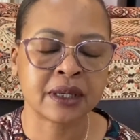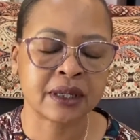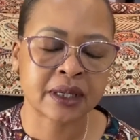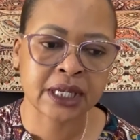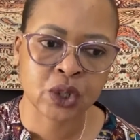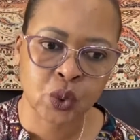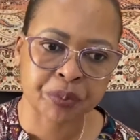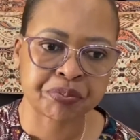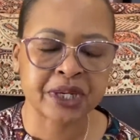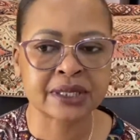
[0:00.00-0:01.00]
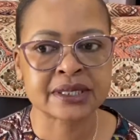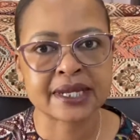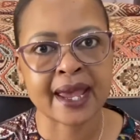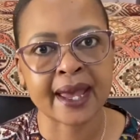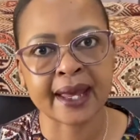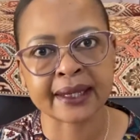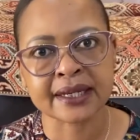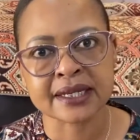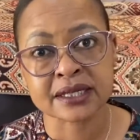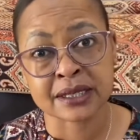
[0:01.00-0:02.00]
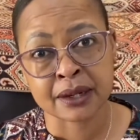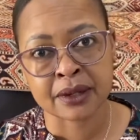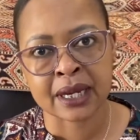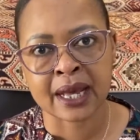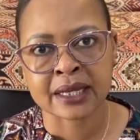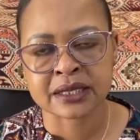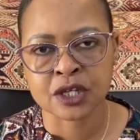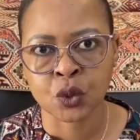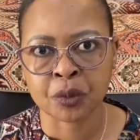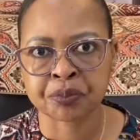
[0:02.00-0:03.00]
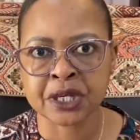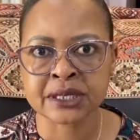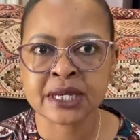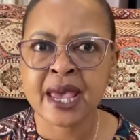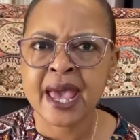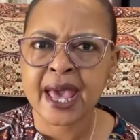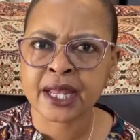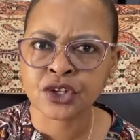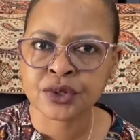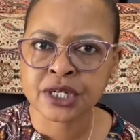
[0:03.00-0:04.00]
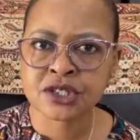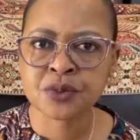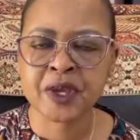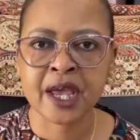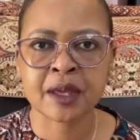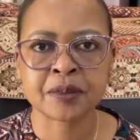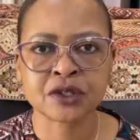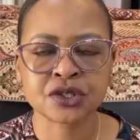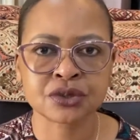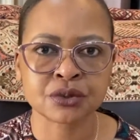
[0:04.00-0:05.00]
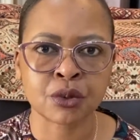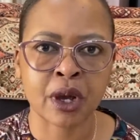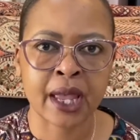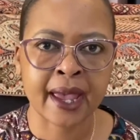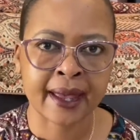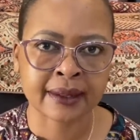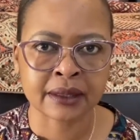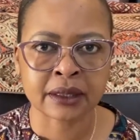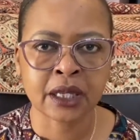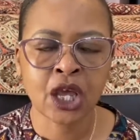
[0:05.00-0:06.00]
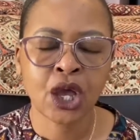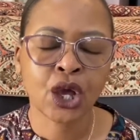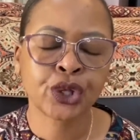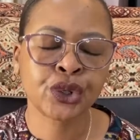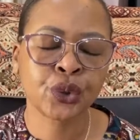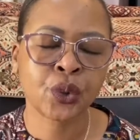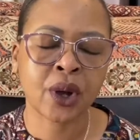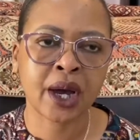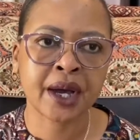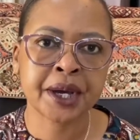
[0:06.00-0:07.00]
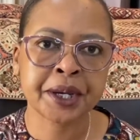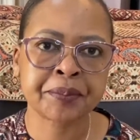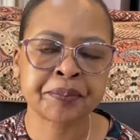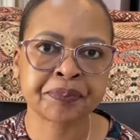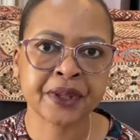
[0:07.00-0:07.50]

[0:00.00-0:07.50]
equipment and sterilize equipment and you need to be able to handle your um,